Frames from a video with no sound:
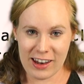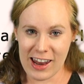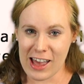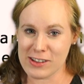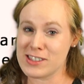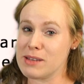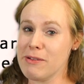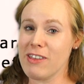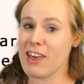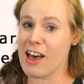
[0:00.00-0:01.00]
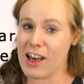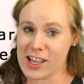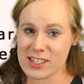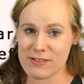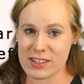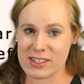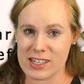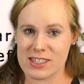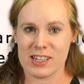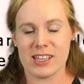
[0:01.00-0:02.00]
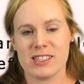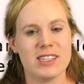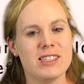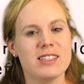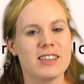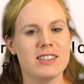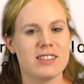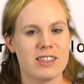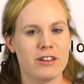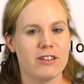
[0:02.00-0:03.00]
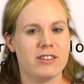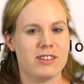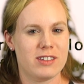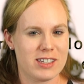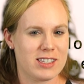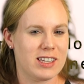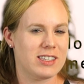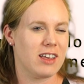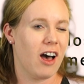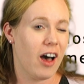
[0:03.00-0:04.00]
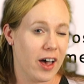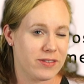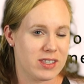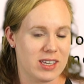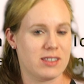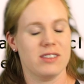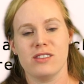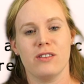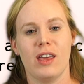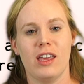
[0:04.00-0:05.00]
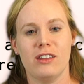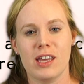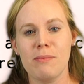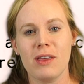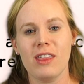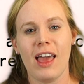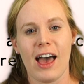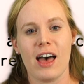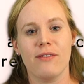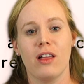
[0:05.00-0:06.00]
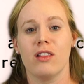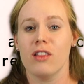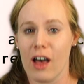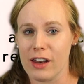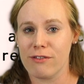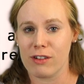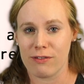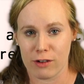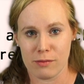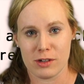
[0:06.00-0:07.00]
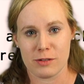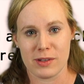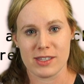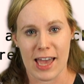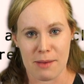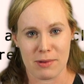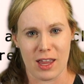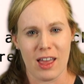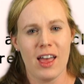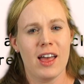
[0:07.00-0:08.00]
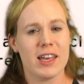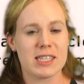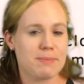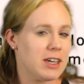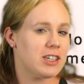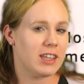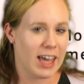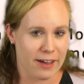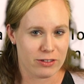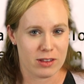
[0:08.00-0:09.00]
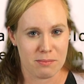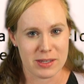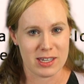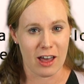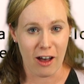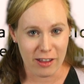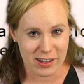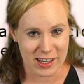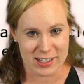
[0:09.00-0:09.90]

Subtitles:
Now, some of the cons of the season is this is considered Disney's off-season, so they typically have a lot of refurbishments happening, especially after the busy holiday